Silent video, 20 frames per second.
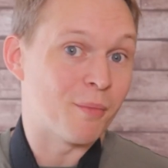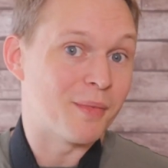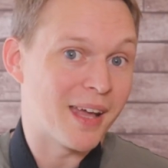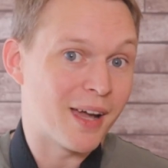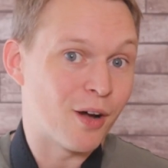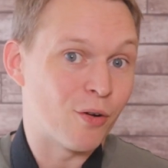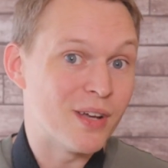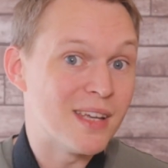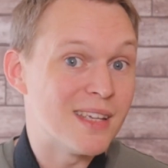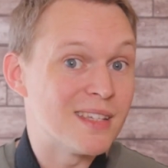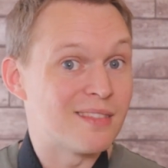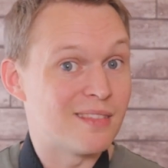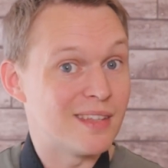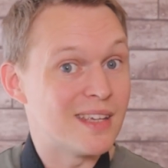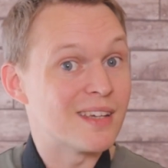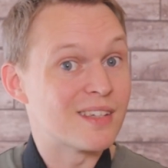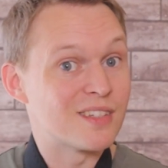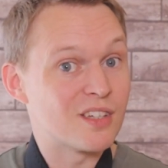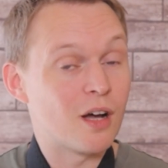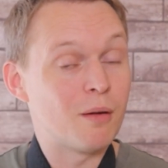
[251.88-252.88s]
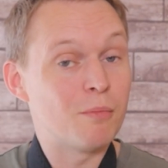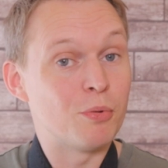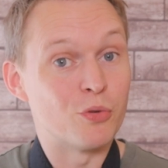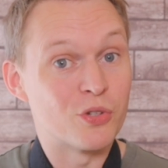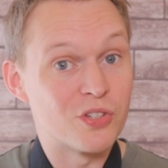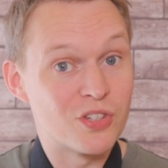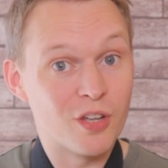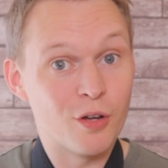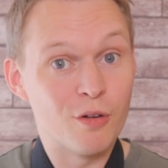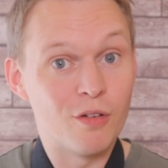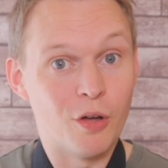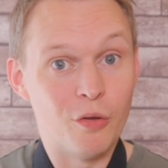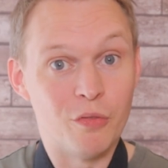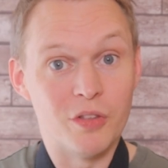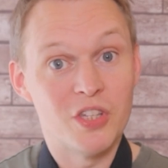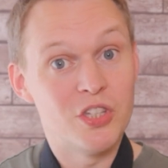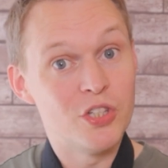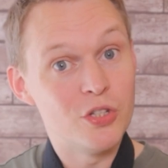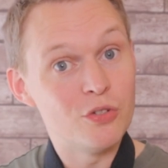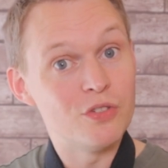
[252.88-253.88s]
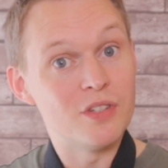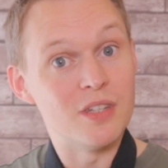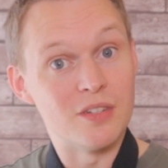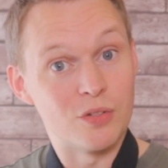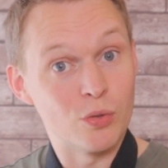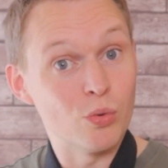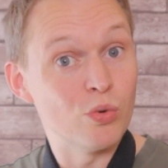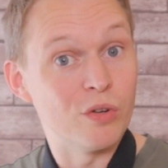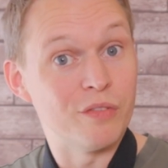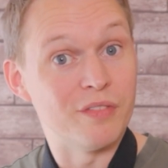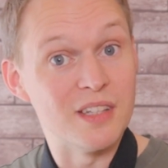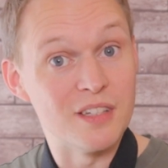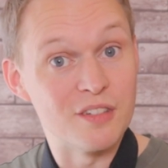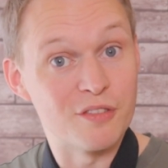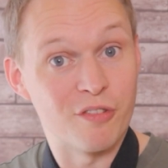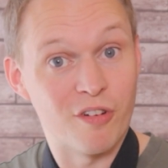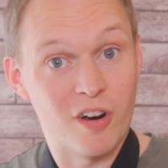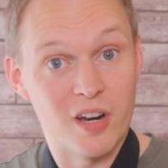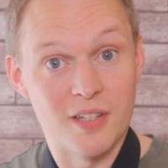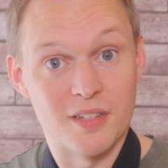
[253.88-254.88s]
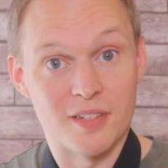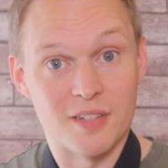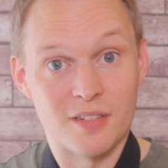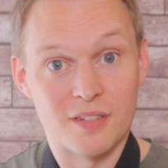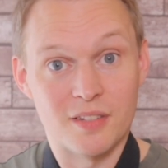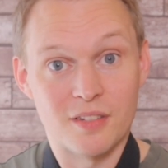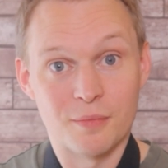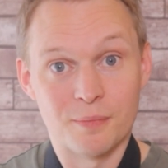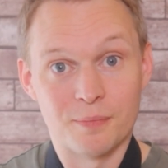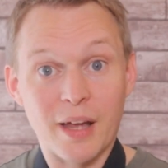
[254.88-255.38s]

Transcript: up now is the example solo that uses all of these phrases.